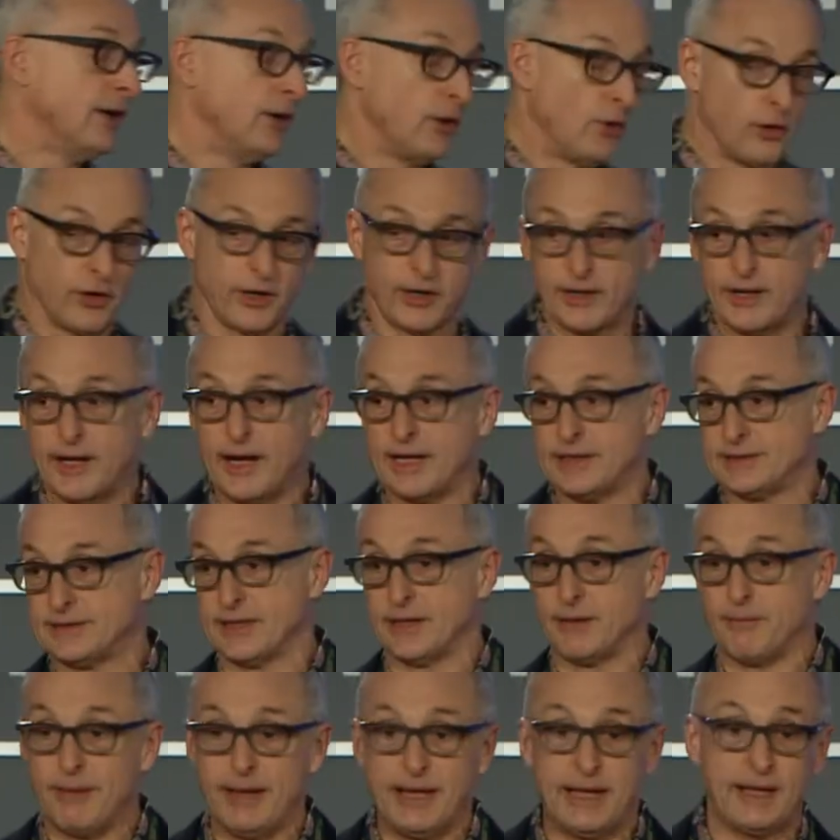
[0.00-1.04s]

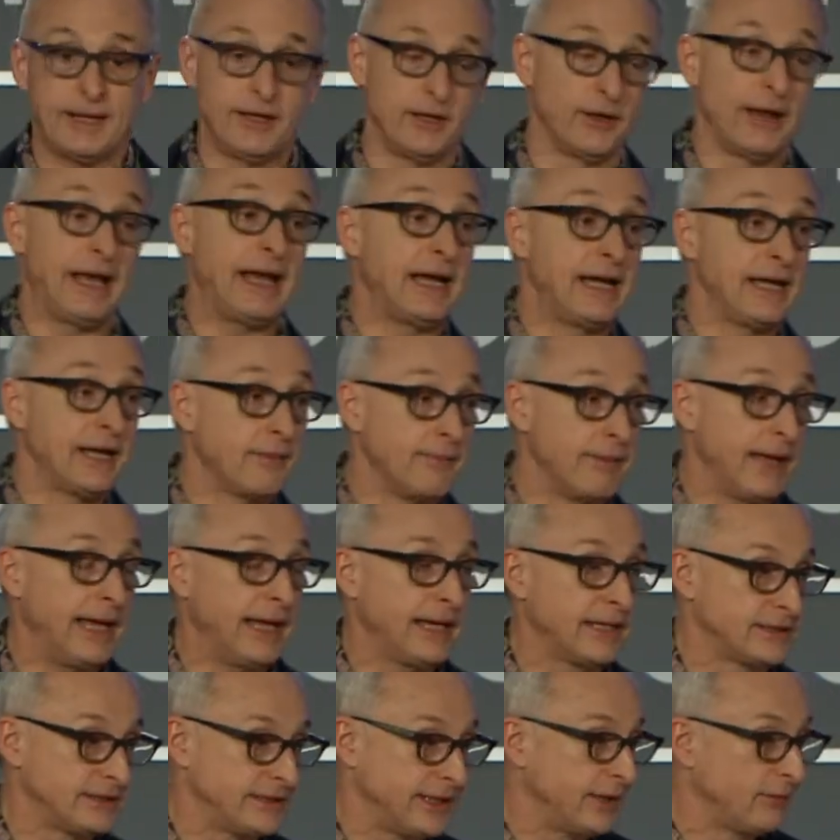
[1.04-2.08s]
organizing a, mag you know, editing a
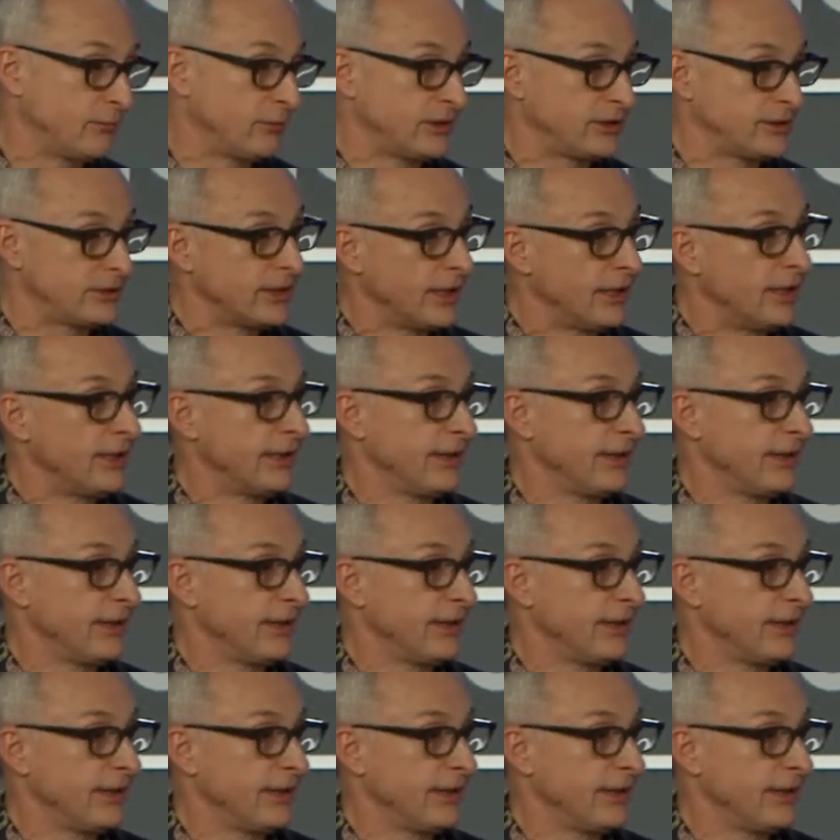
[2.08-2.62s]
magazine, which,